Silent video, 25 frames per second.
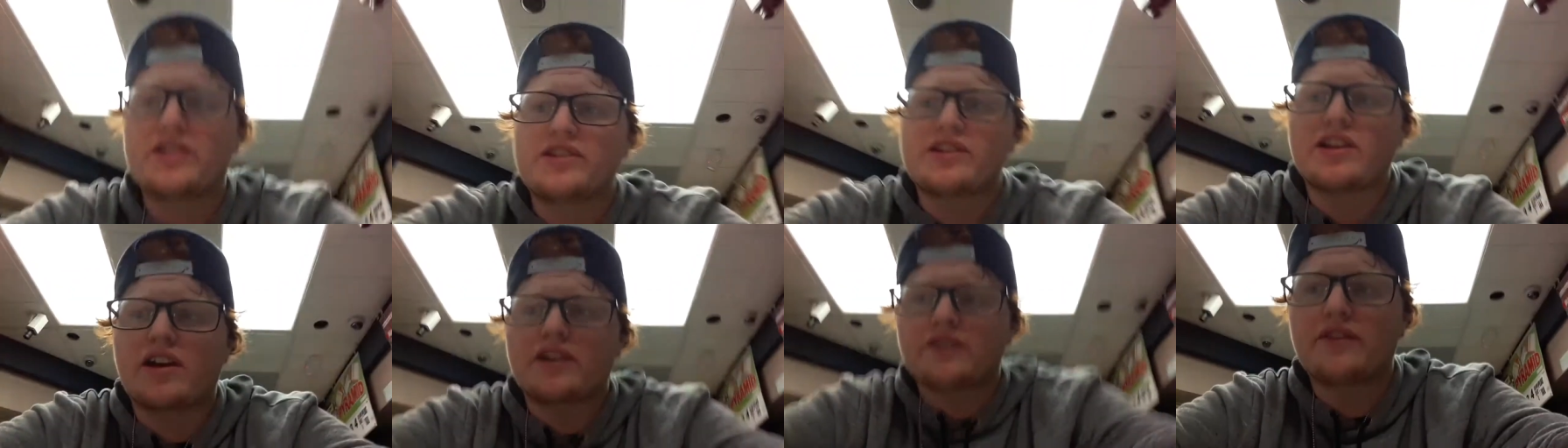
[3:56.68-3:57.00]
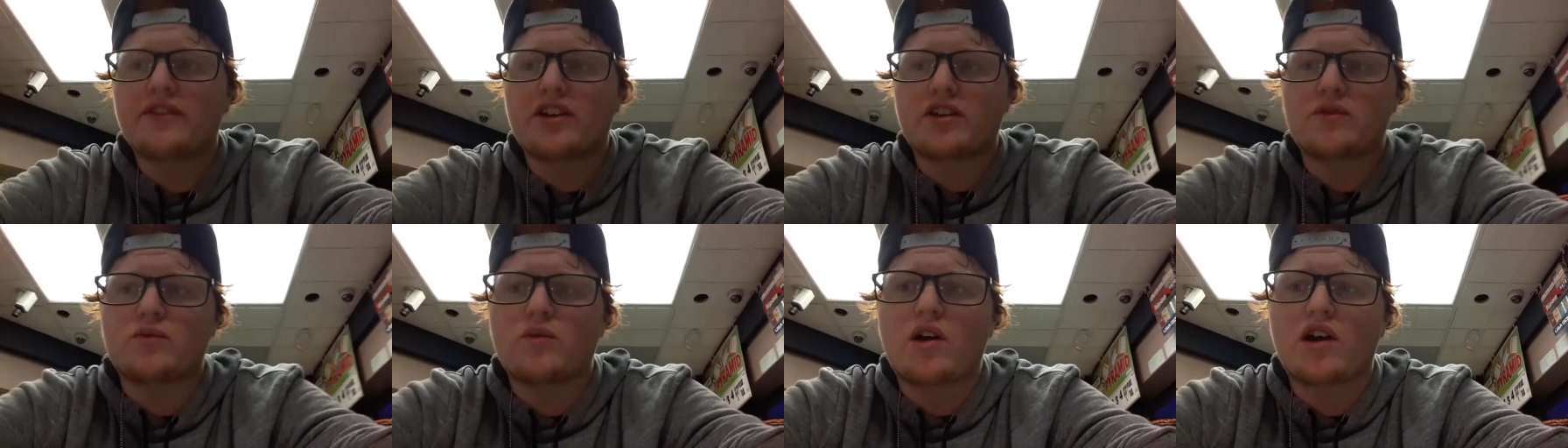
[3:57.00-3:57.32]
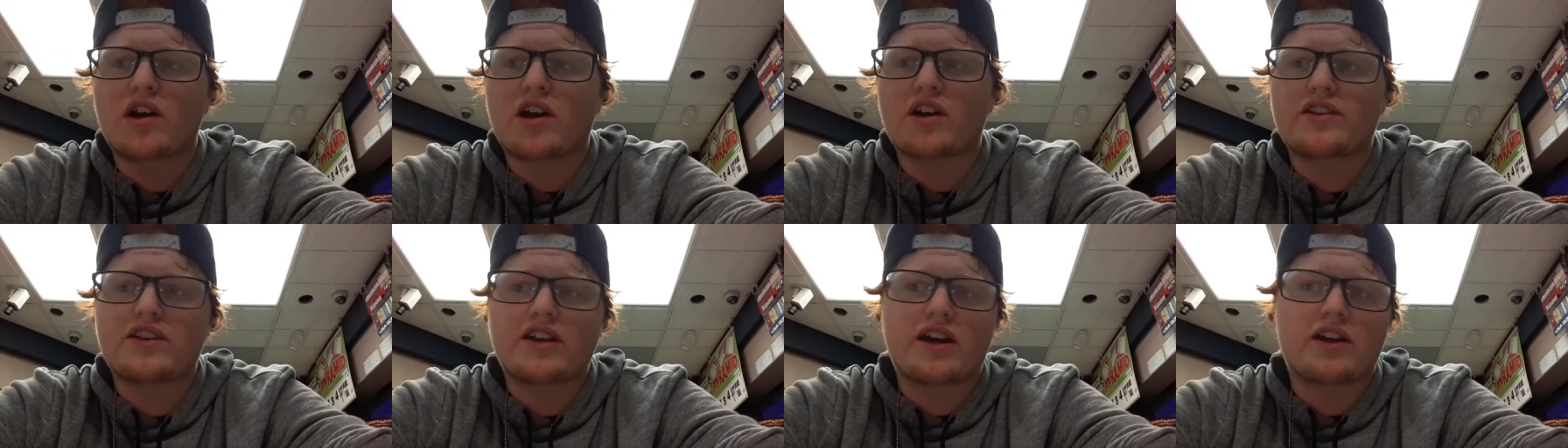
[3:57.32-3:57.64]
He's down there in
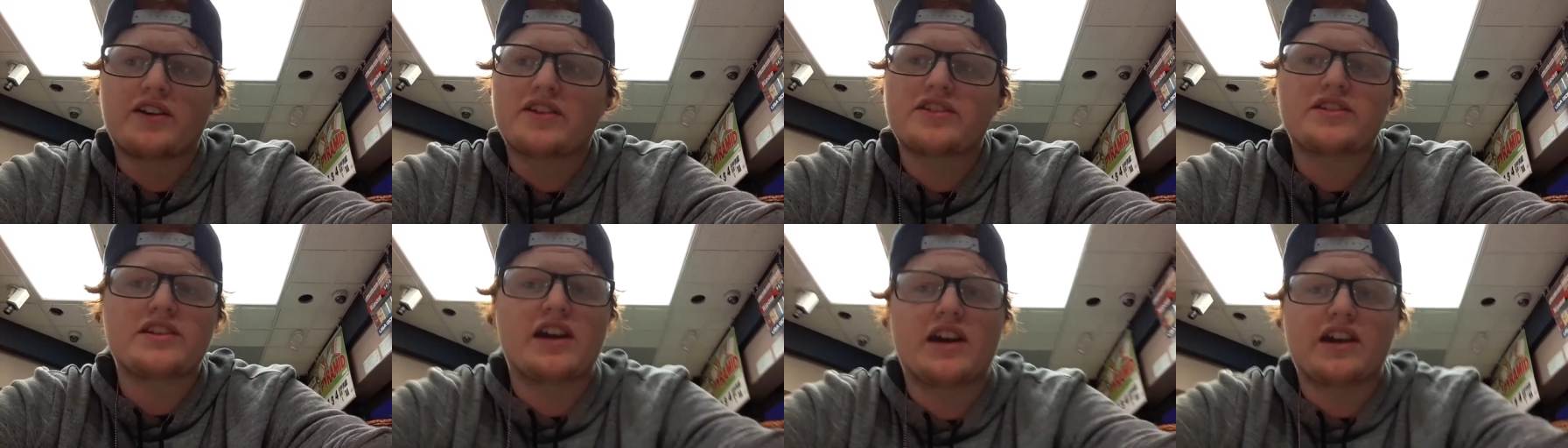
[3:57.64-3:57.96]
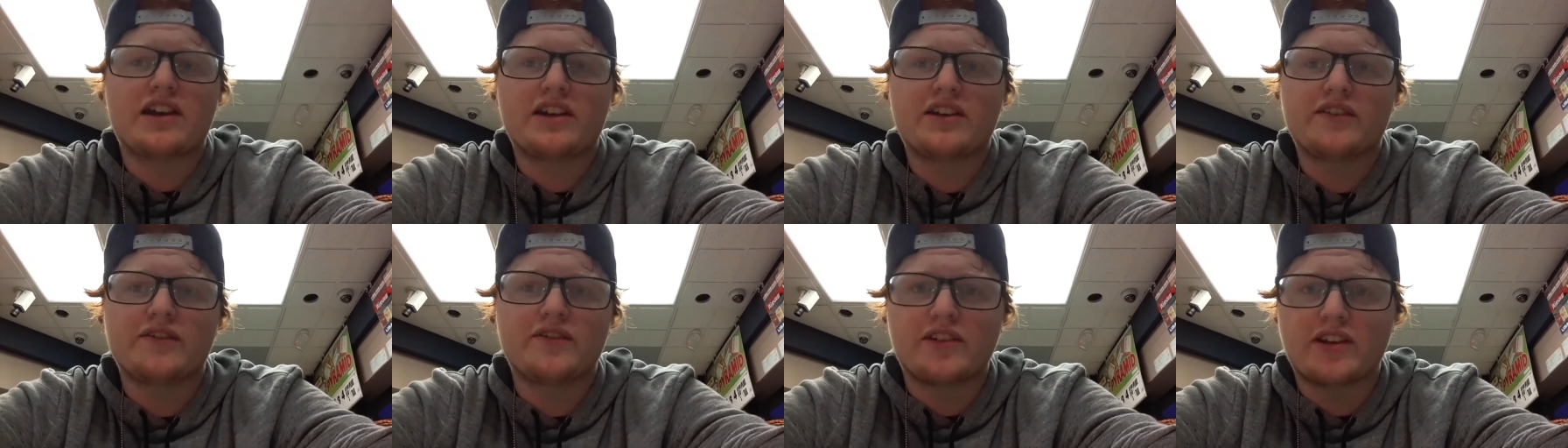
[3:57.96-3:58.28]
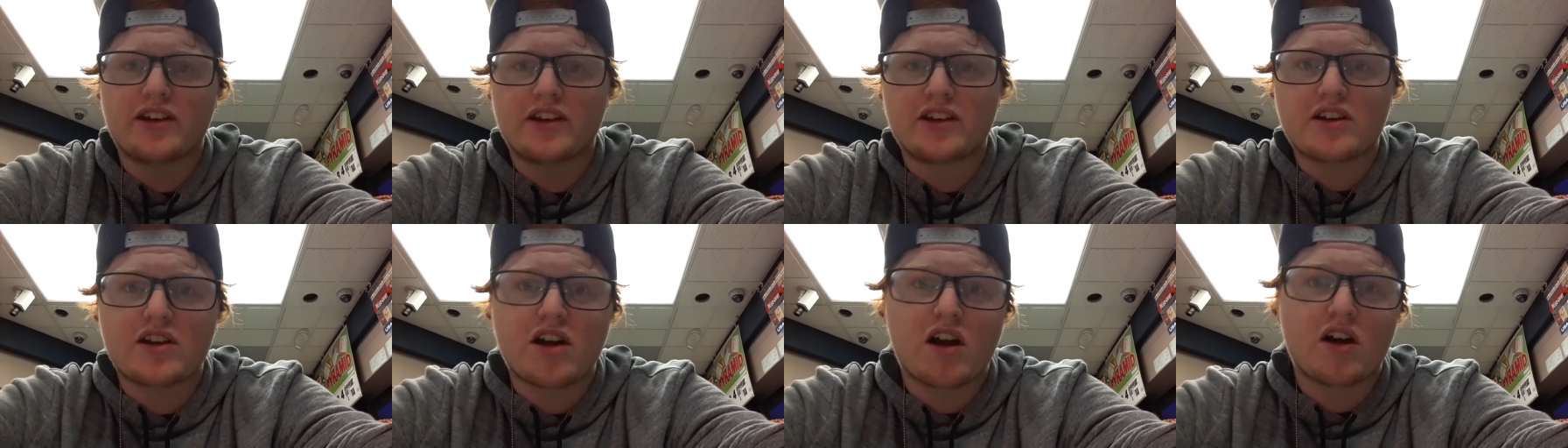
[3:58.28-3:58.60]
Watertown. He's not
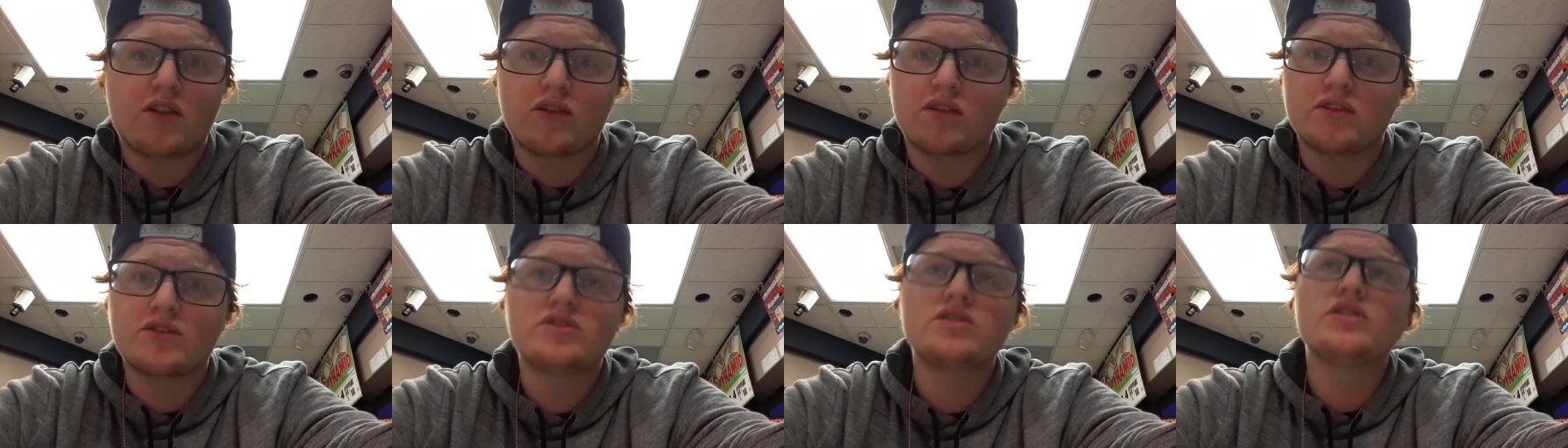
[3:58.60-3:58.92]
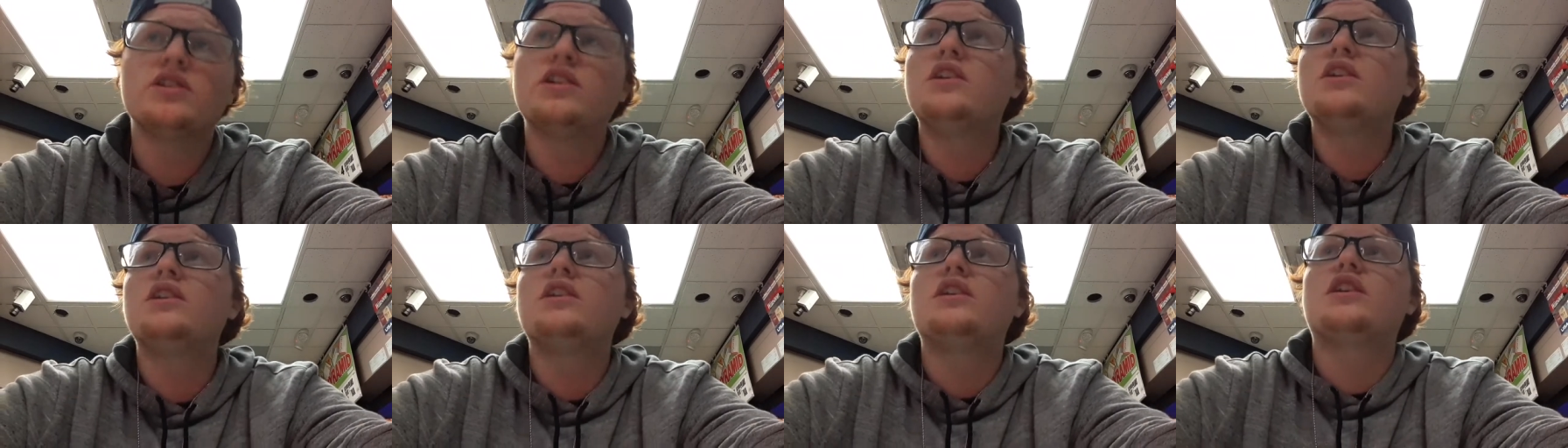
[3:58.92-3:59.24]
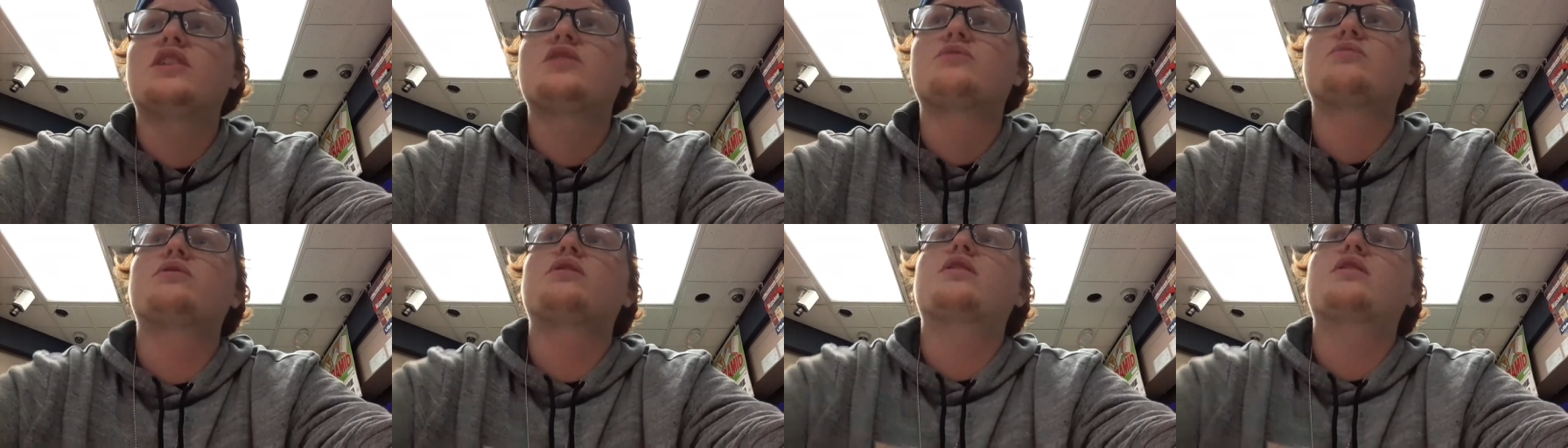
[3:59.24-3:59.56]
even in college. He's